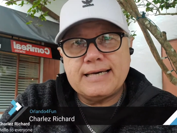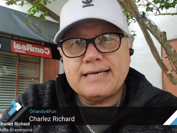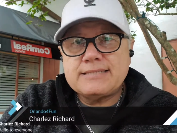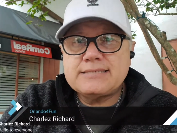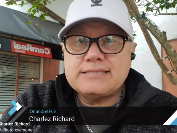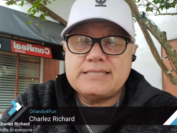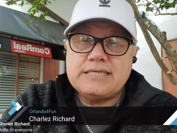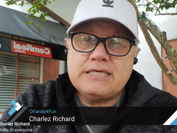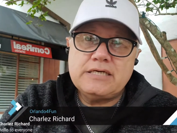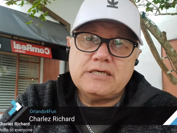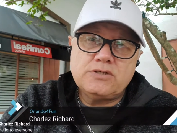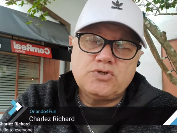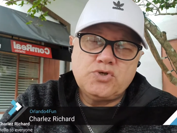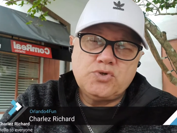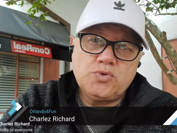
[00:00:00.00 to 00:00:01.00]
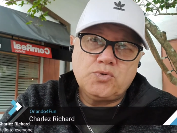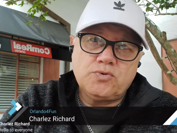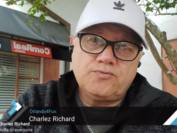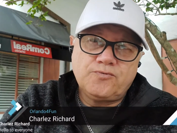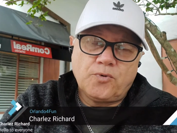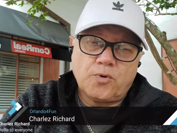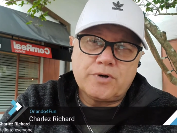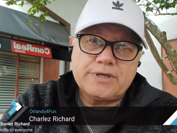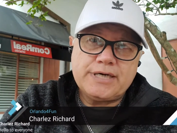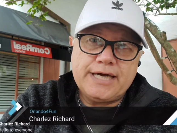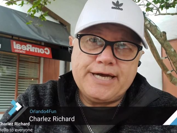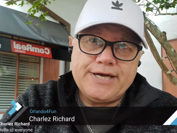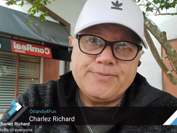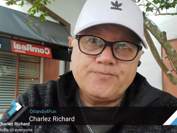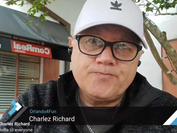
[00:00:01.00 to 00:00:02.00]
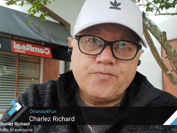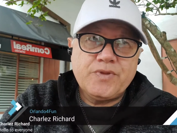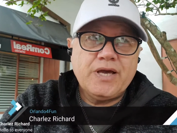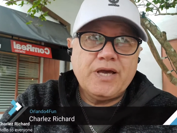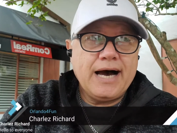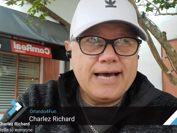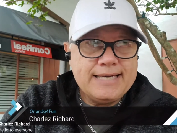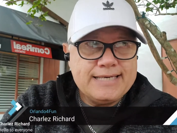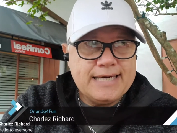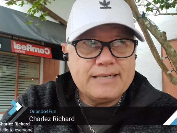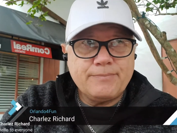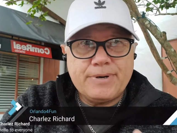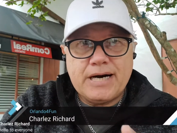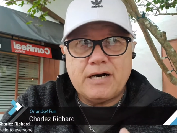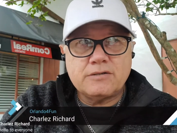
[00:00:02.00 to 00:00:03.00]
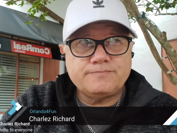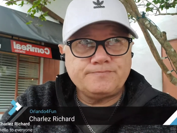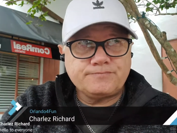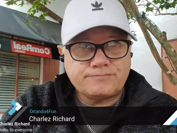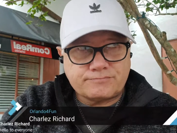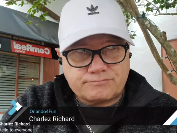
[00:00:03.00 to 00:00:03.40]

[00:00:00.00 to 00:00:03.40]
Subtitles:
X-T2 4K, I get about,